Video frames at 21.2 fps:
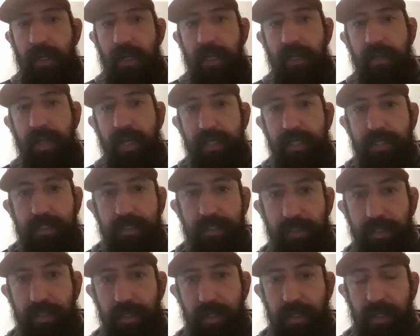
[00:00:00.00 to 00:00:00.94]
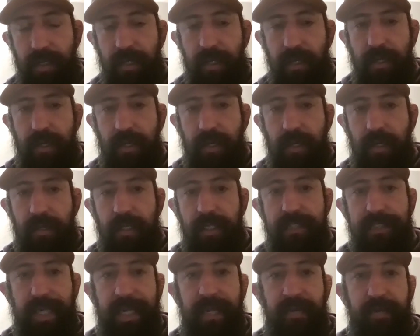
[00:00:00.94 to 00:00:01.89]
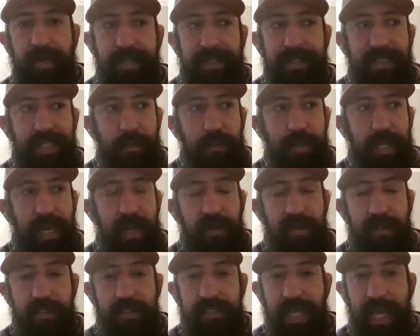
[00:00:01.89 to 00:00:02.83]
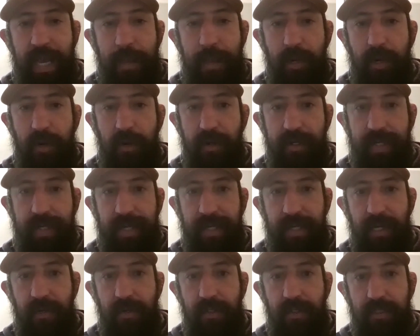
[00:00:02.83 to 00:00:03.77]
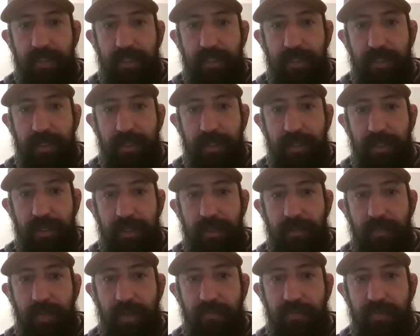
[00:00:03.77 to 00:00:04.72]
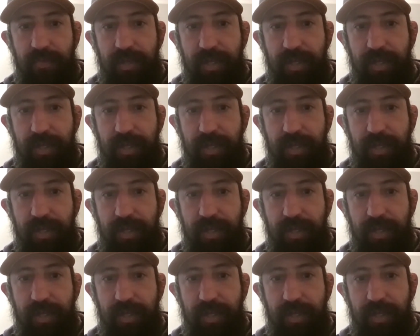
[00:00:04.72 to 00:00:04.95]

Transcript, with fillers: Yeah. Unless yeah. unless aliens come down and zap all our technology, and then we have